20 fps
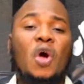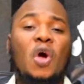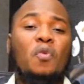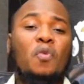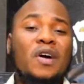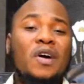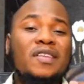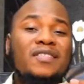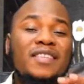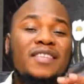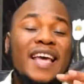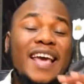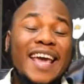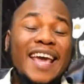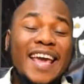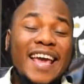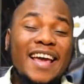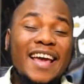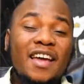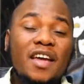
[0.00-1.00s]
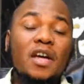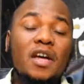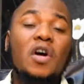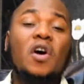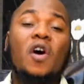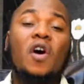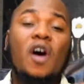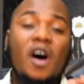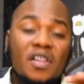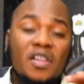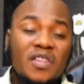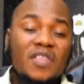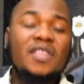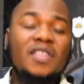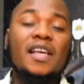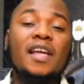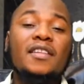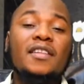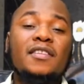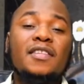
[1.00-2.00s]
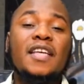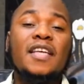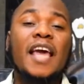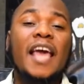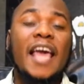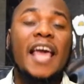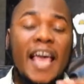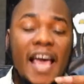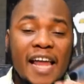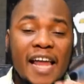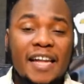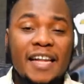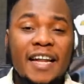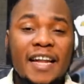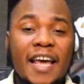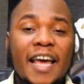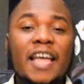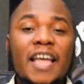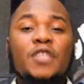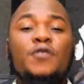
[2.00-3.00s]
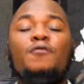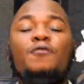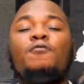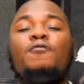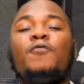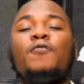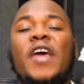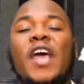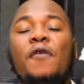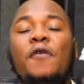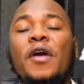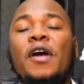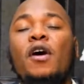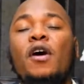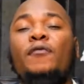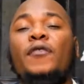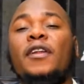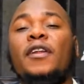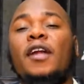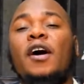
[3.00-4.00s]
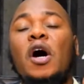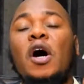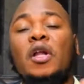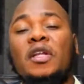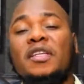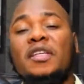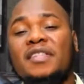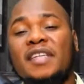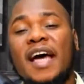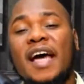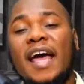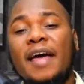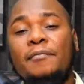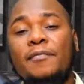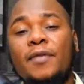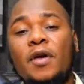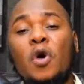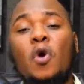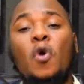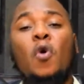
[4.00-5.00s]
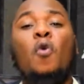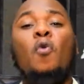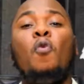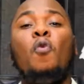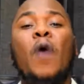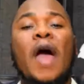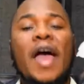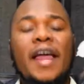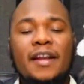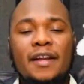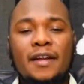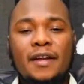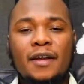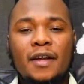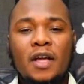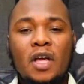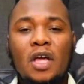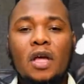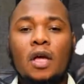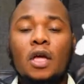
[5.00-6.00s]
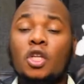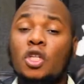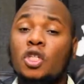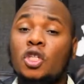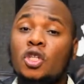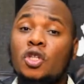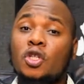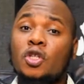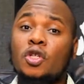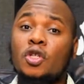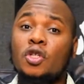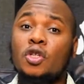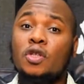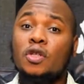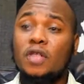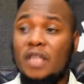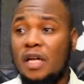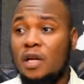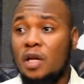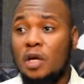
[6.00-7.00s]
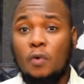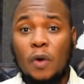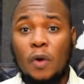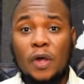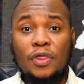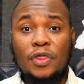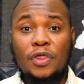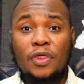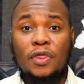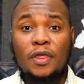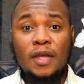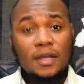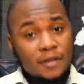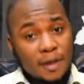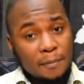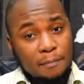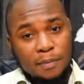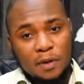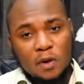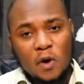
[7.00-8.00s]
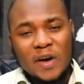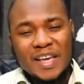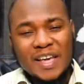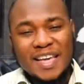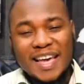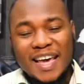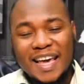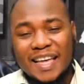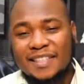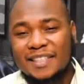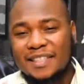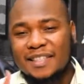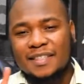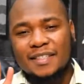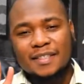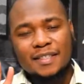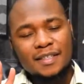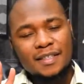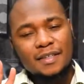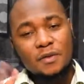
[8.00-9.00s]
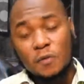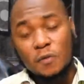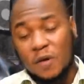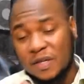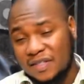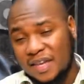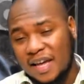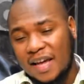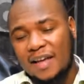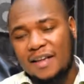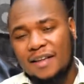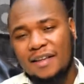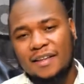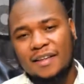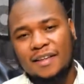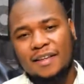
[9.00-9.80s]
Was he constant in his fearing of Allah all the time when dealing with his employees? Was he?